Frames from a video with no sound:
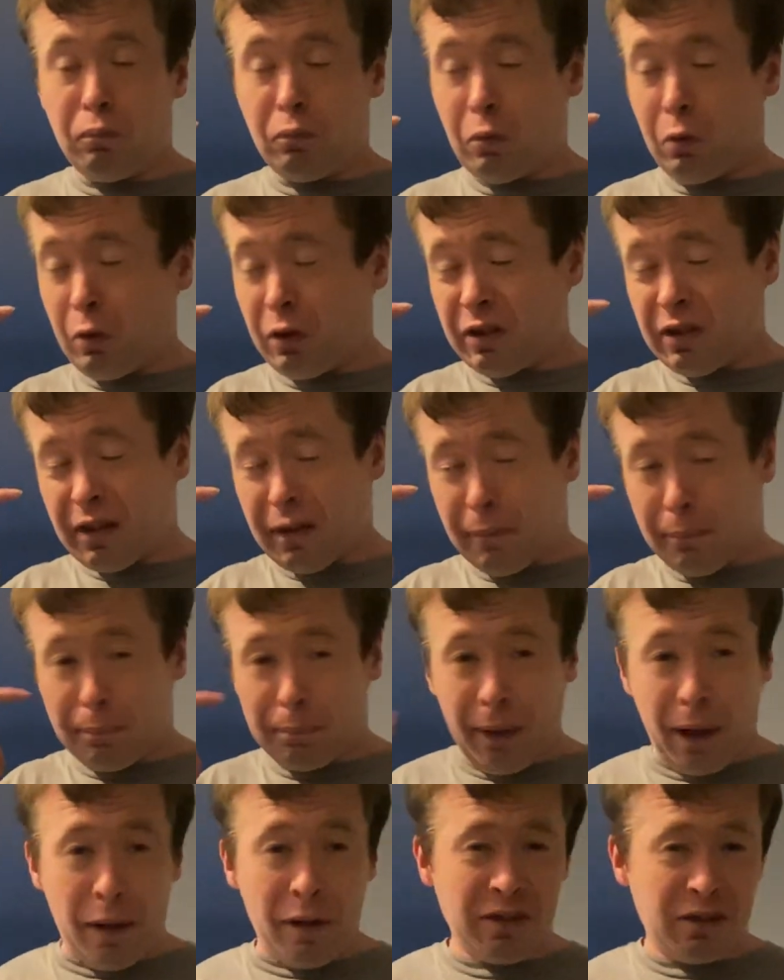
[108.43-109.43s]
wanting to
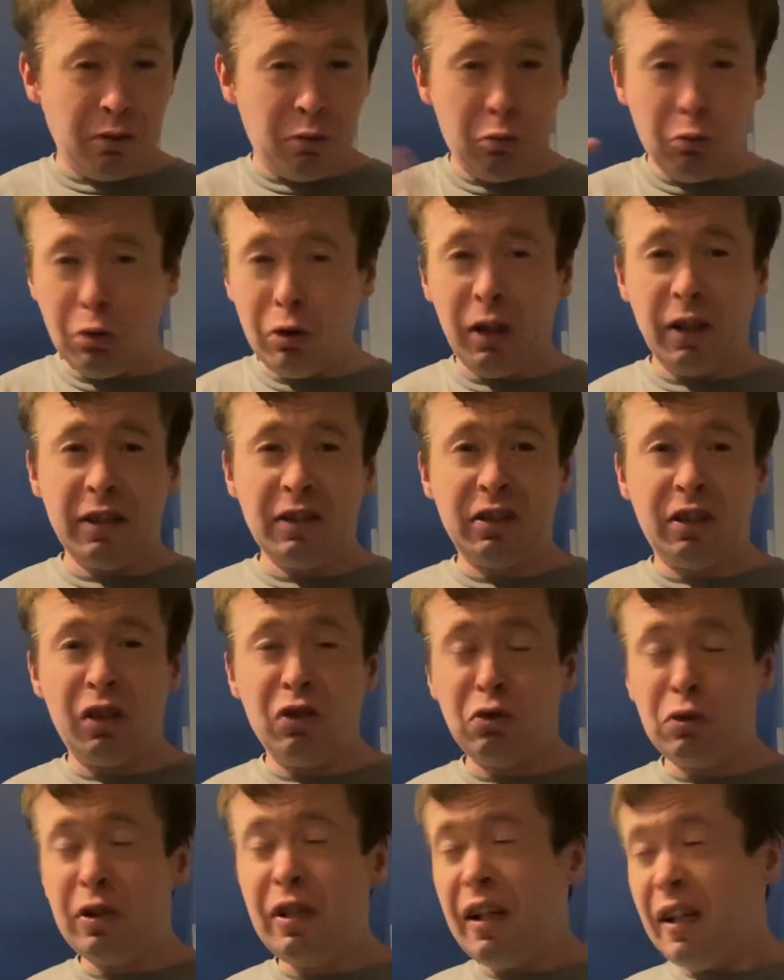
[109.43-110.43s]
embarrass and humiliate this
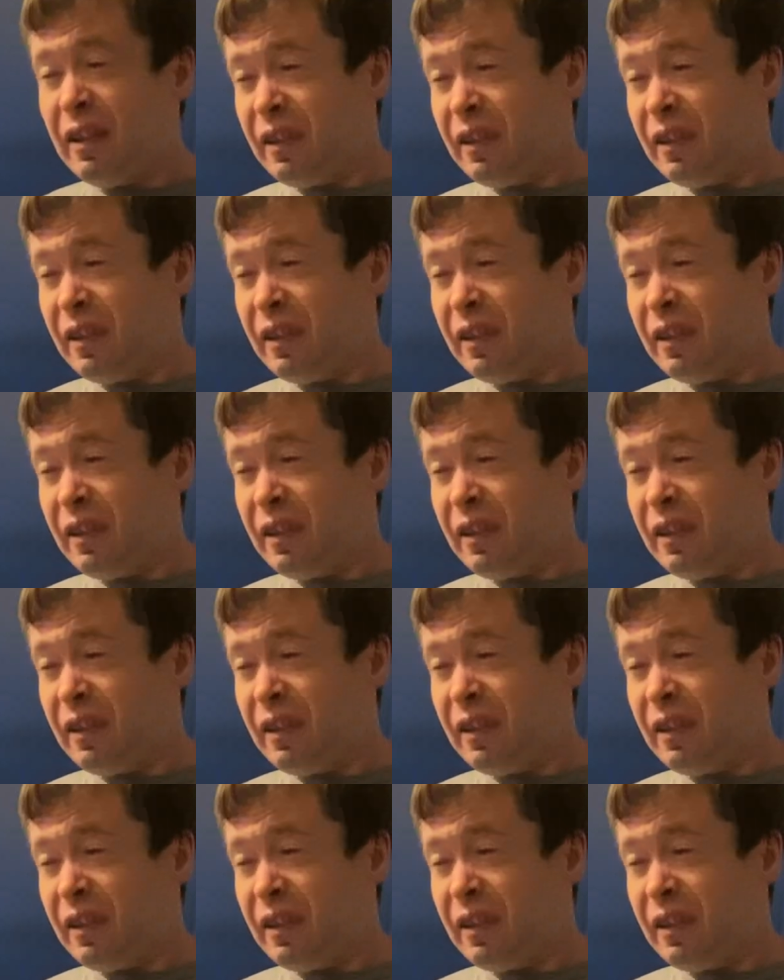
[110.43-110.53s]
country.